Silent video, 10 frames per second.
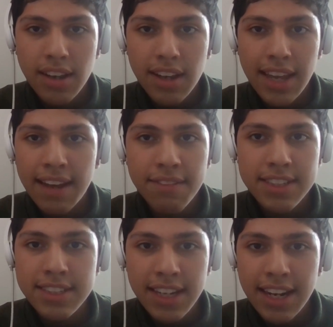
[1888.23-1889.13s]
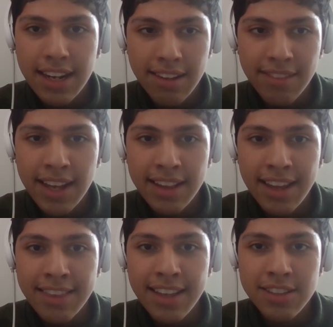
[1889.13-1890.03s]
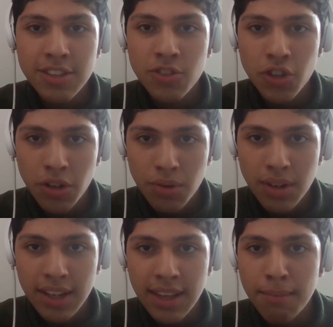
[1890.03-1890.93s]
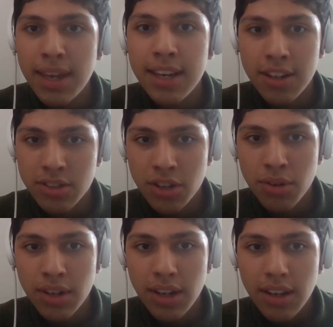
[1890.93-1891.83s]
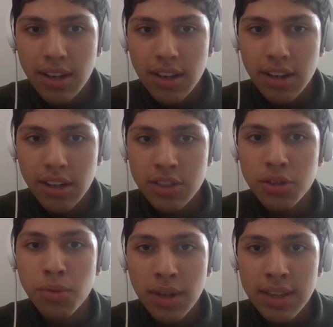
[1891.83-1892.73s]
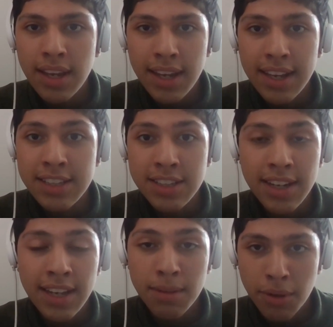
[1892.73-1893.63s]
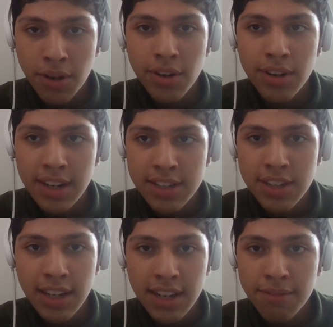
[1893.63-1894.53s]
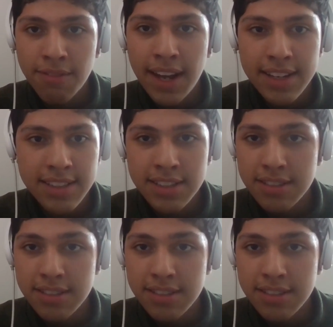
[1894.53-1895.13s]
They haven't seen any of that. They think it's a joke, and they make it a joke until one day it's gonna hit them hard, and it's gonna hit them fast.